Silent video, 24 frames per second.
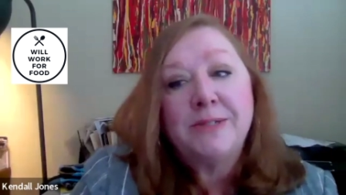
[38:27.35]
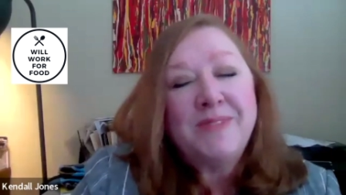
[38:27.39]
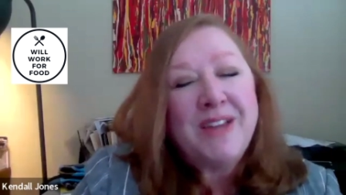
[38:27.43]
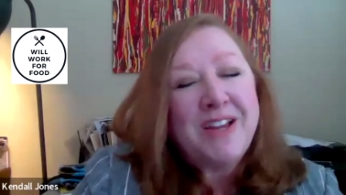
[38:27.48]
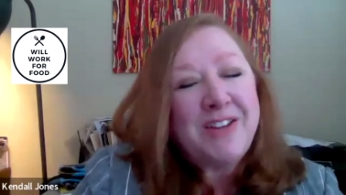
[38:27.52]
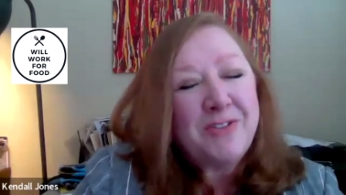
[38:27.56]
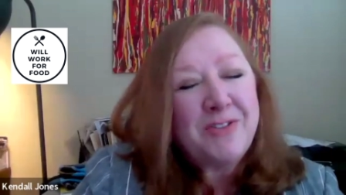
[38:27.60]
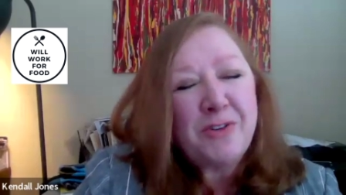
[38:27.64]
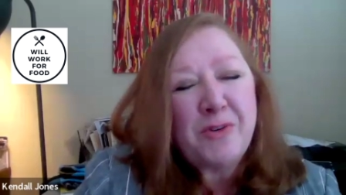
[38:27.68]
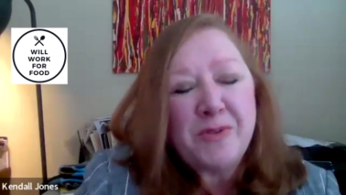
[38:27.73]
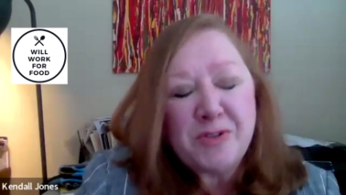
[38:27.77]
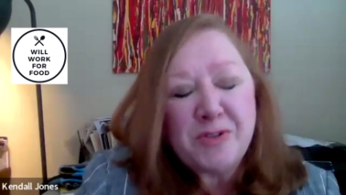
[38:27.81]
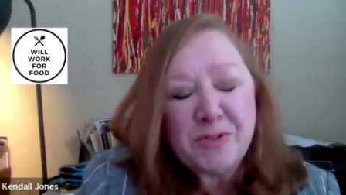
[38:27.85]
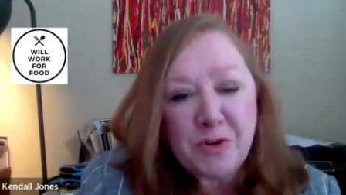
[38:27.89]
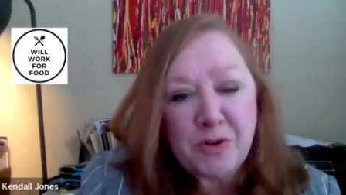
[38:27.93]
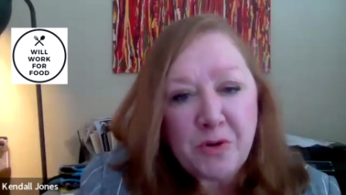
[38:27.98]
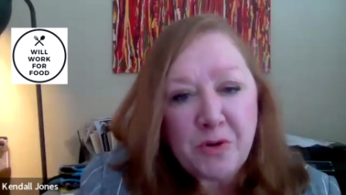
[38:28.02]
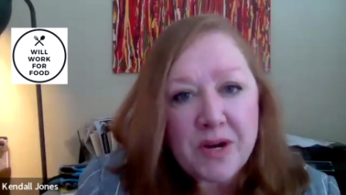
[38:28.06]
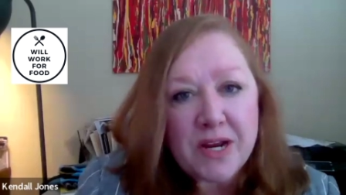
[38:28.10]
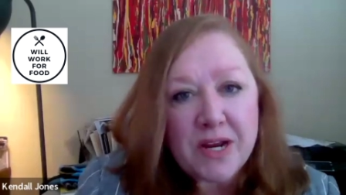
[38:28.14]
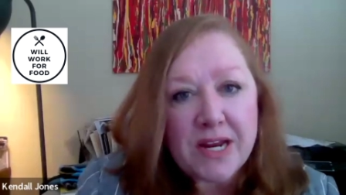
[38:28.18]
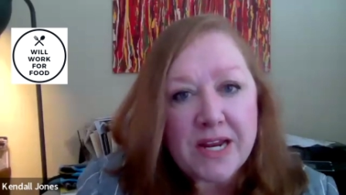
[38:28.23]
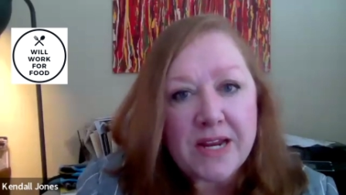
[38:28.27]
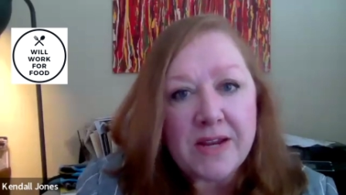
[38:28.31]
I don't always
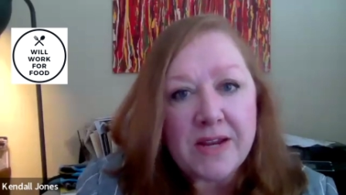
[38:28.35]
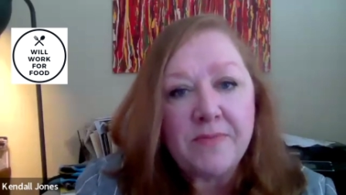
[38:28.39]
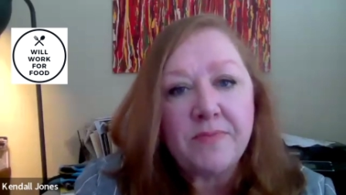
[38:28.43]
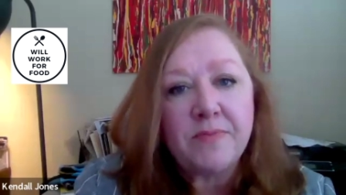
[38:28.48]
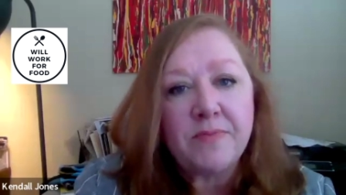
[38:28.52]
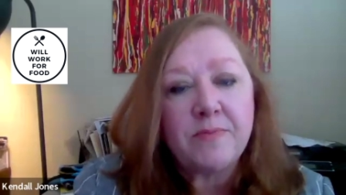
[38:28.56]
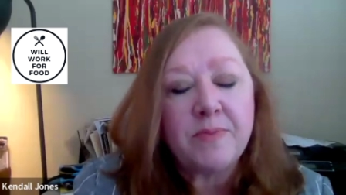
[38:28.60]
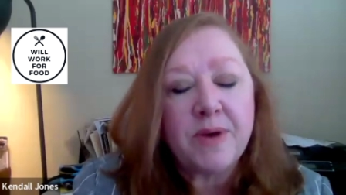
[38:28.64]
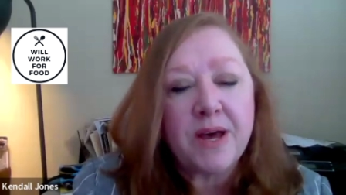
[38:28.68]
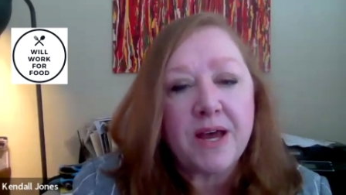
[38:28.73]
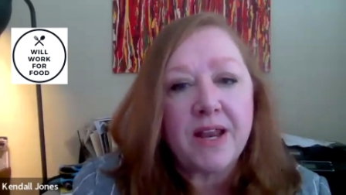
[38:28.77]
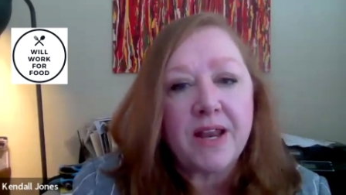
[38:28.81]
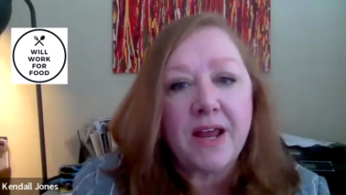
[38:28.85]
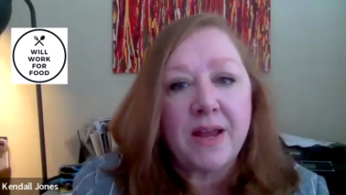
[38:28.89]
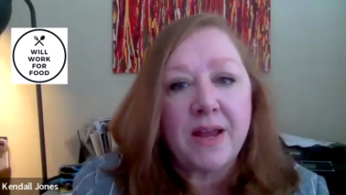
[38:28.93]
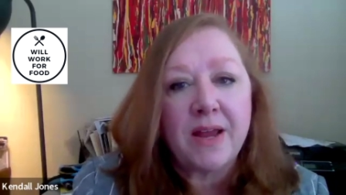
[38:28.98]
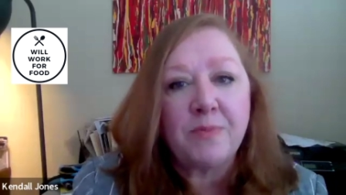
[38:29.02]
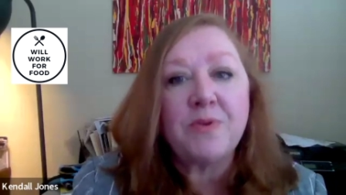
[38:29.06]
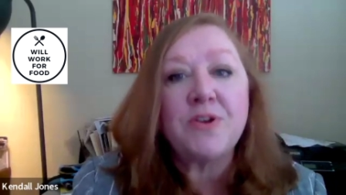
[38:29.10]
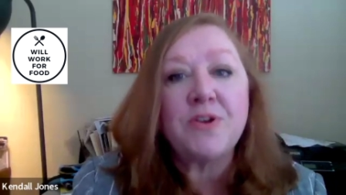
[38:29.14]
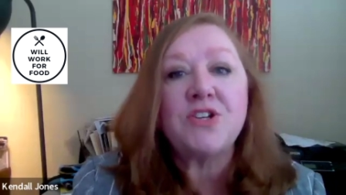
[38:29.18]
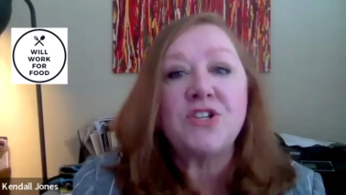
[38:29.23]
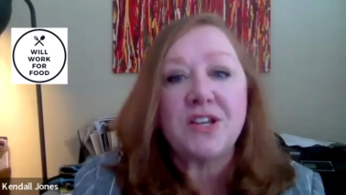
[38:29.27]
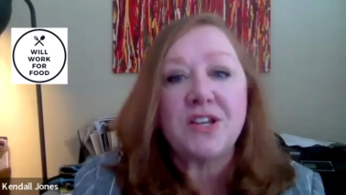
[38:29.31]
agree, but I
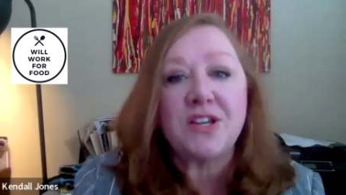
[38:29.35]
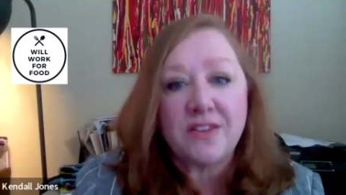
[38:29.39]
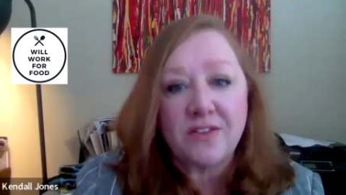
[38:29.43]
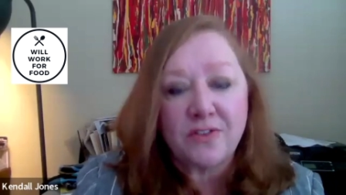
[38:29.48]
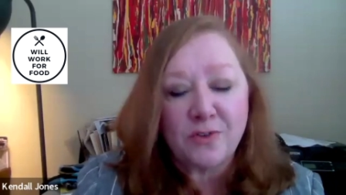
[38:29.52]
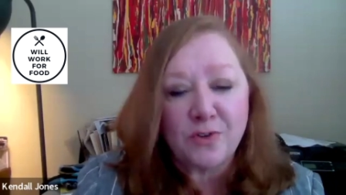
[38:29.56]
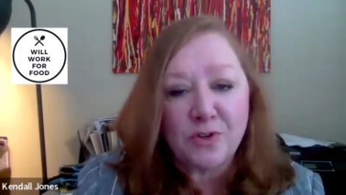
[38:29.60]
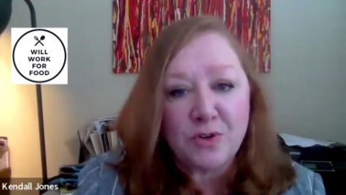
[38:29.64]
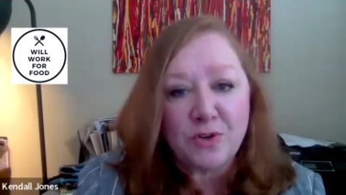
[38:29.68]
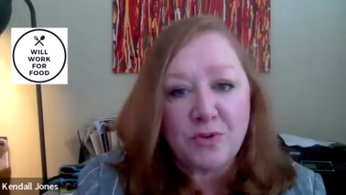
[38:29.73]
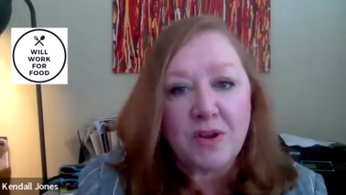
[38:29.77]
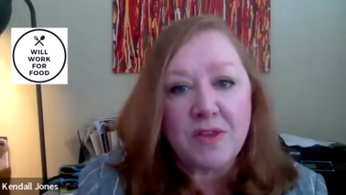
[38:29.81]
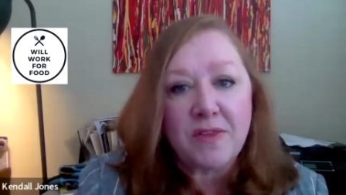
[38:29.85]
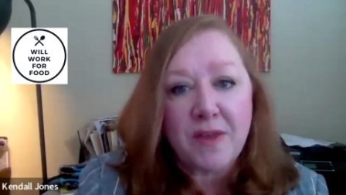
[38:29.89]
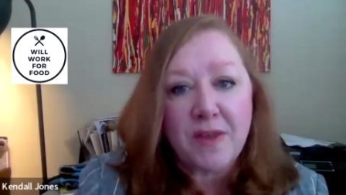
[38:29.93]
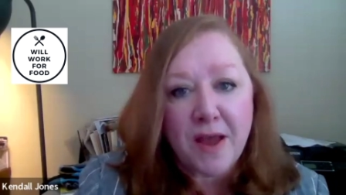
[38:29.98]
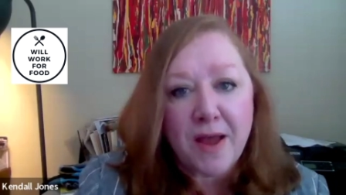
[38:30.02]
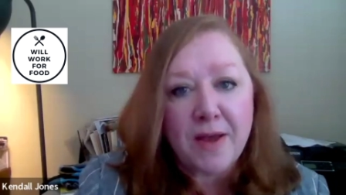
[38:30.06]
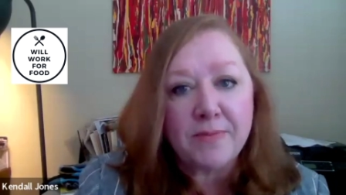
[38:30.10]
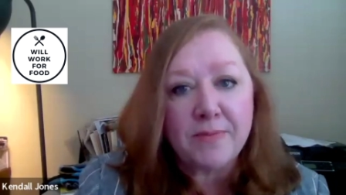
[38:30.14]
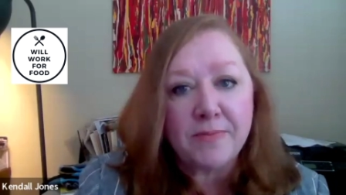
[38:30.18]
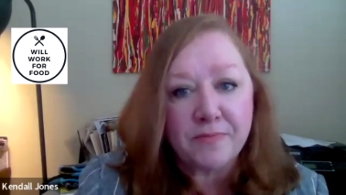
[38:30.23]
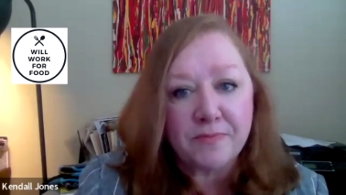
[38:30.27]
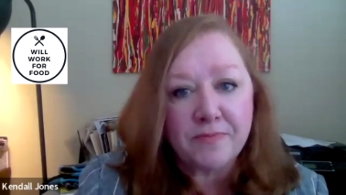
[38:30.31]
appreciate that they're doing that.